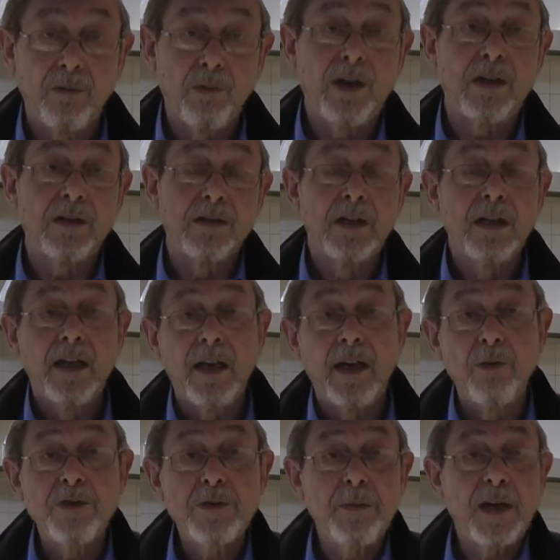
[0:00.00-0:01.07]
Well,
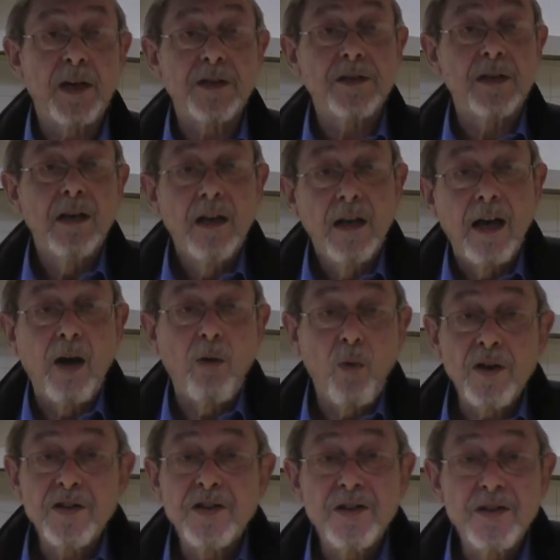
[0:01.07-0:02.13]
it was because I
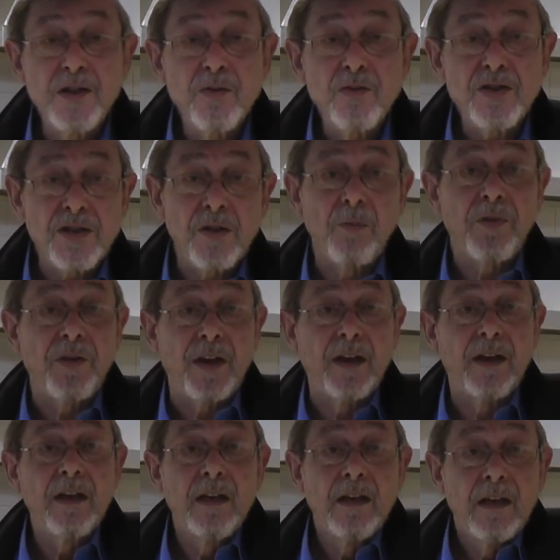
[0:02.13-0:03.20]
want to do
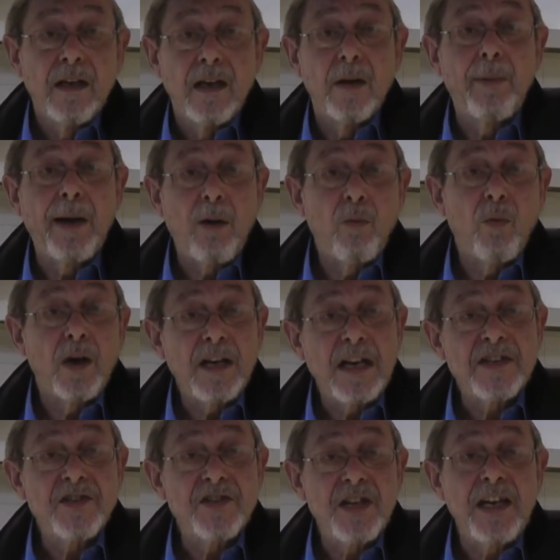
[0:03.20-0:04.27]
something about what I
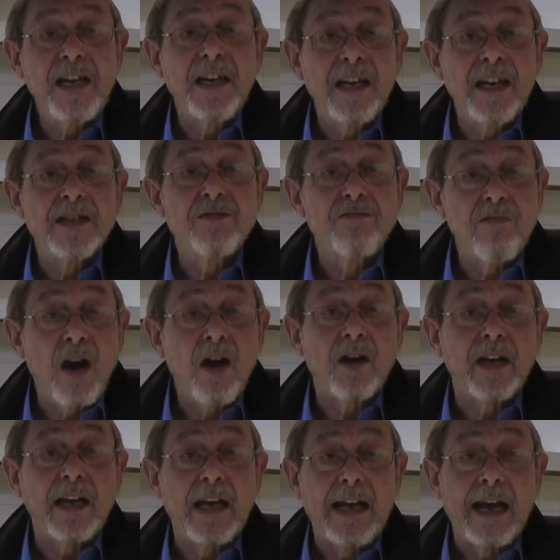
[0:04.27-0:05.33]
see is
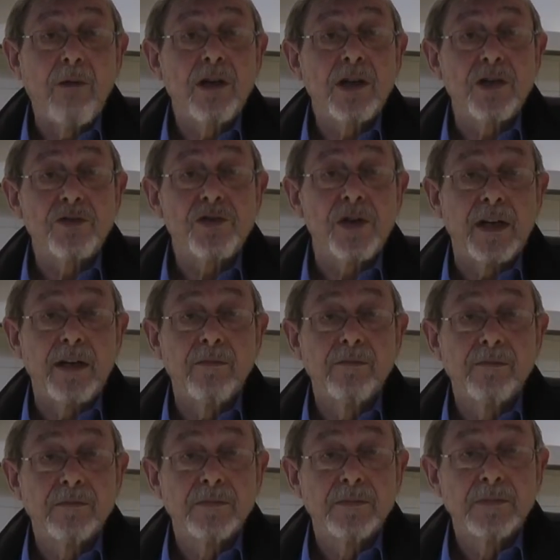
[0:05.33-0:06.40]
wrong in our country.
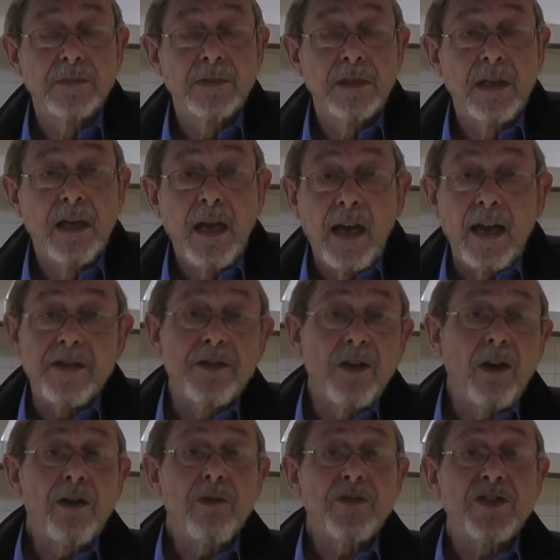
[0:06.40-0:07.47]
It's
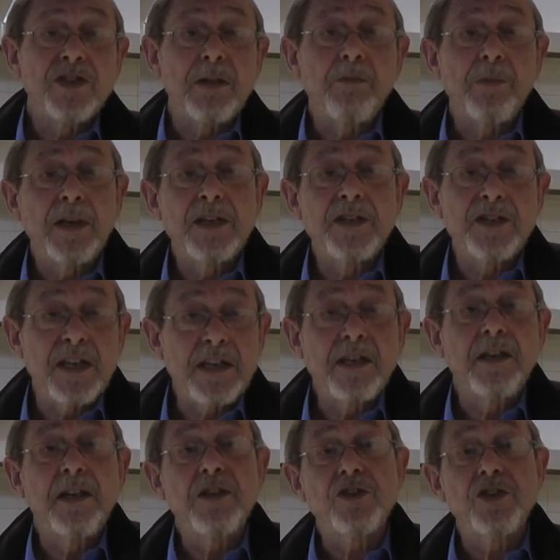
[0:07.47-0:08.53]
no use simply
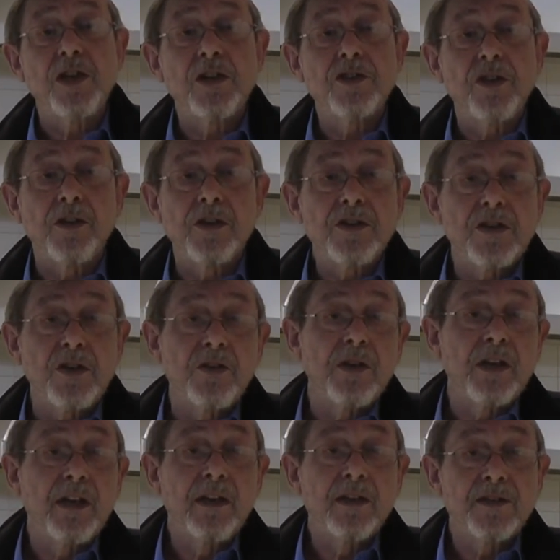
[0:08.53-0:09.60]
sitting in church on a
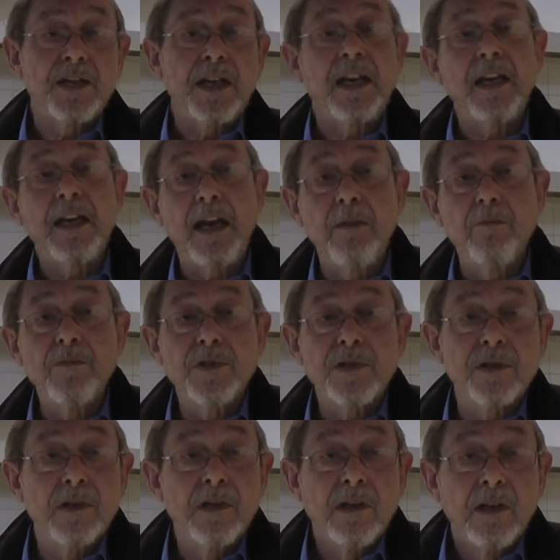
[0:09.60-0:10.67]
Sunday, singing
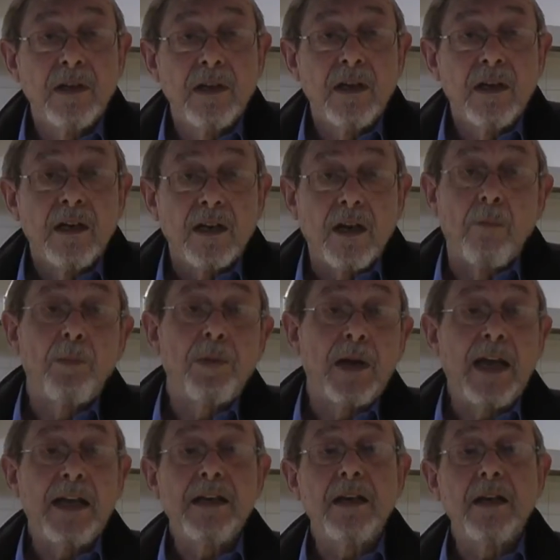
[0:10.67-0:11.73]
hymns,
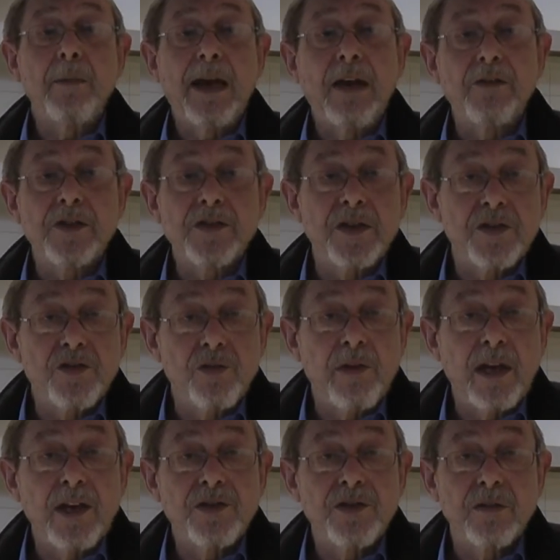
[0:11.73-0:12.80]
complaining about the
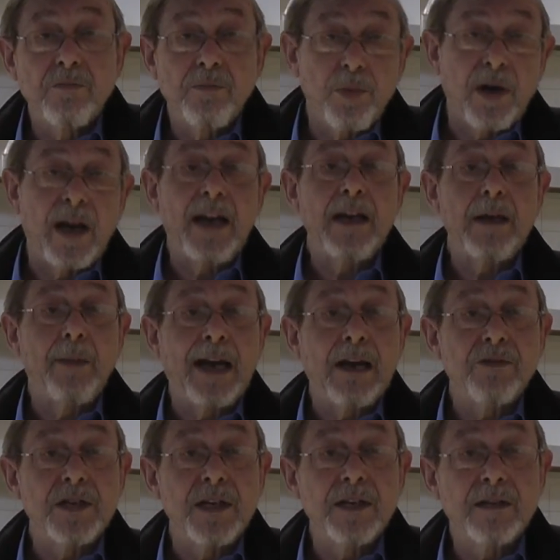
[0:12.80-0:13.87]
situation, praying
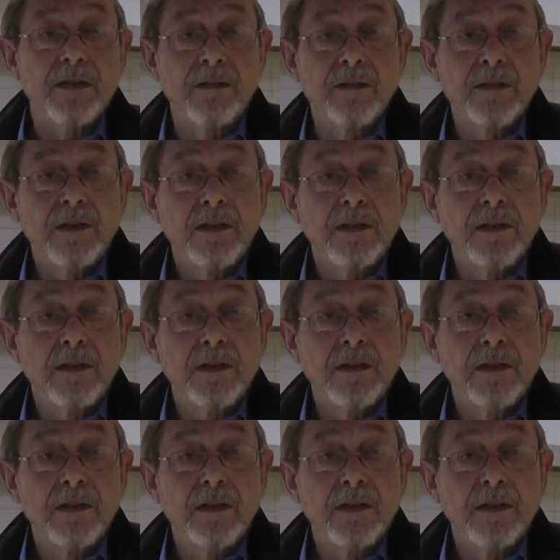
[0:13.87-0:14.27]
about it.